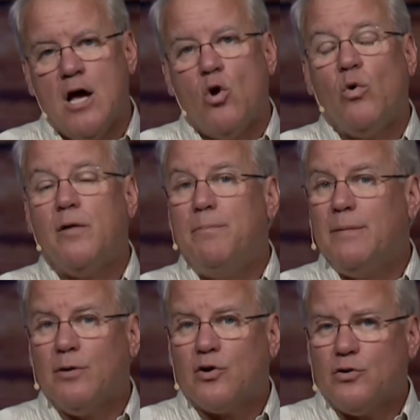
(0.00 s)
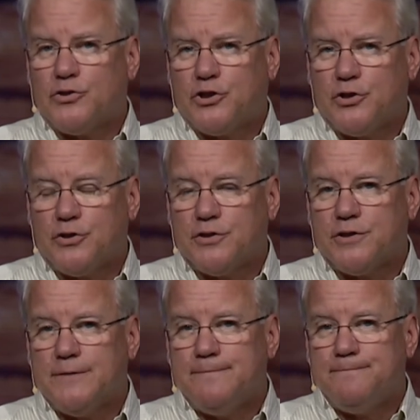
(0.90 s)
We're a biblical
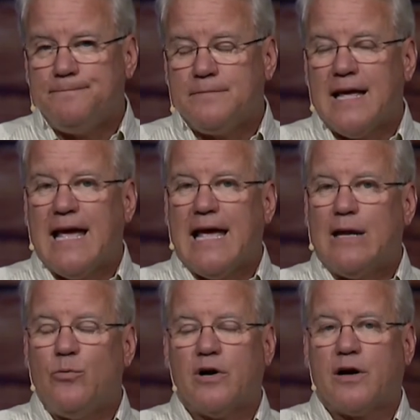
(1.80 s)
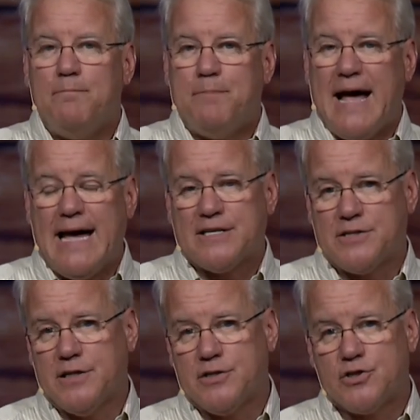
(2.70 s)
church, and we're a
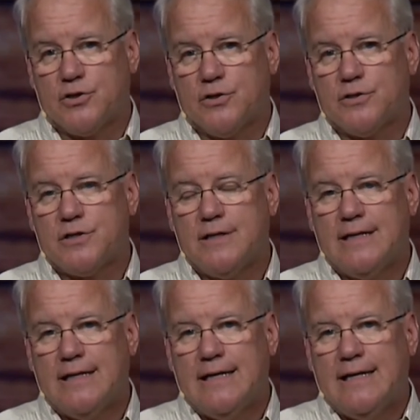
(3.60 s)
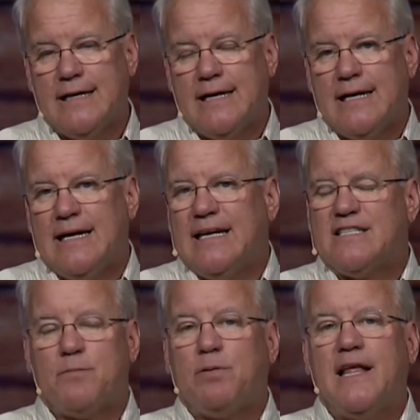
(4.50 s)
compassionate church.
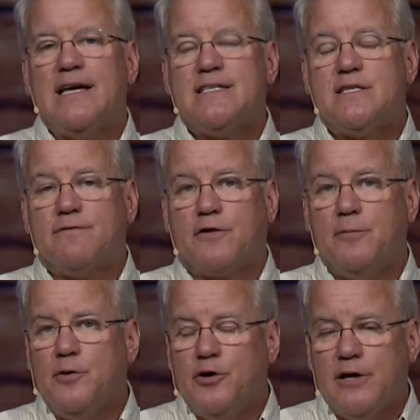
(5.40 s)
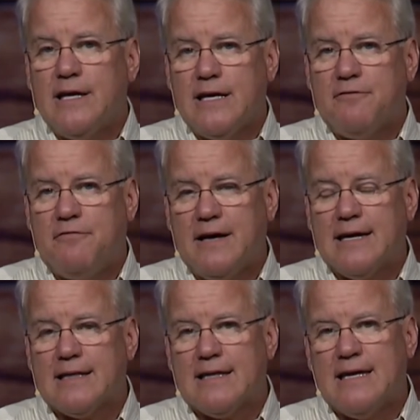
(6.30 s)
It's a place of community and
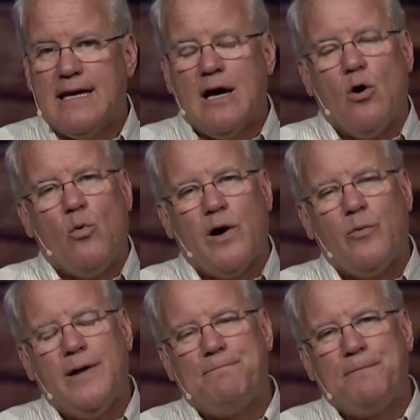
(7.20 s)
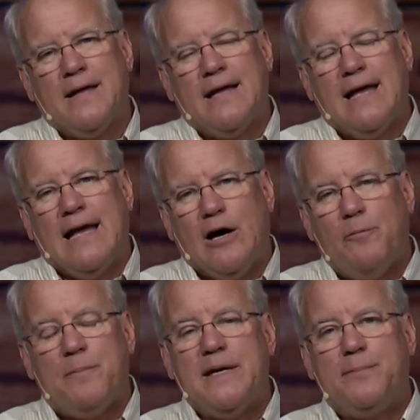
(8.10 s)
faith where we
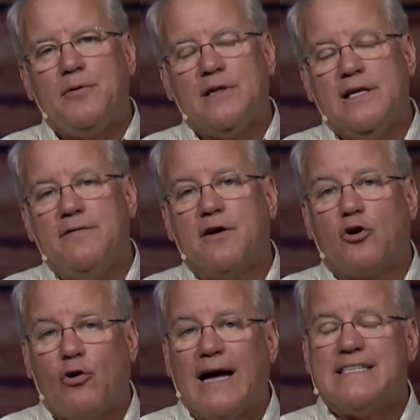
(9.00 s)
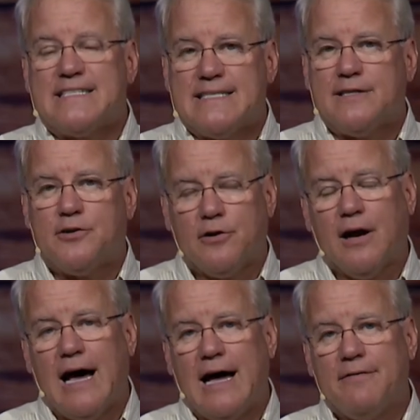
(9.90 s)
help people live a Christ-centered
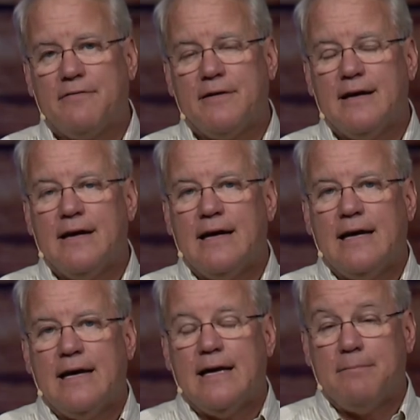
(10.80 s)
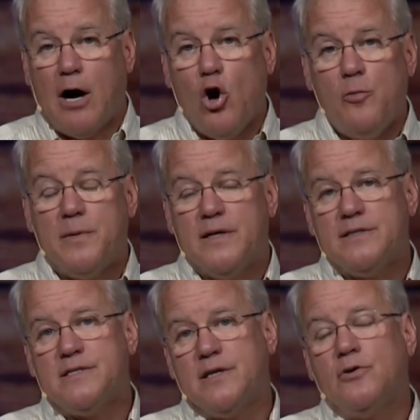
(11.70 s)
life. And my hope
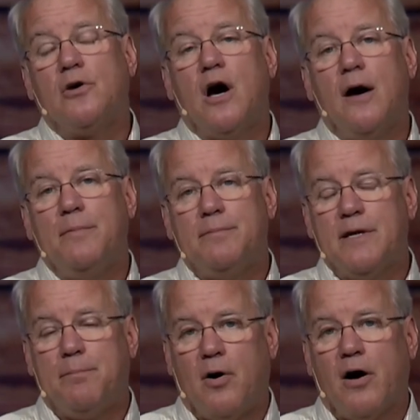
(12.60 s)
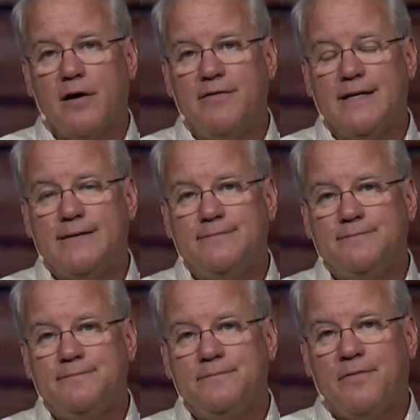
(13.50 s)
is that you'll come and be a part of it.
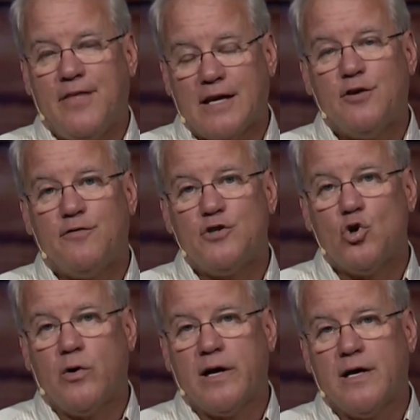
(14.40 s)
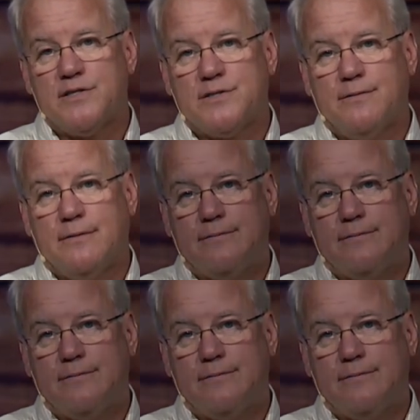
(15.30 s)
Thank you for joining us.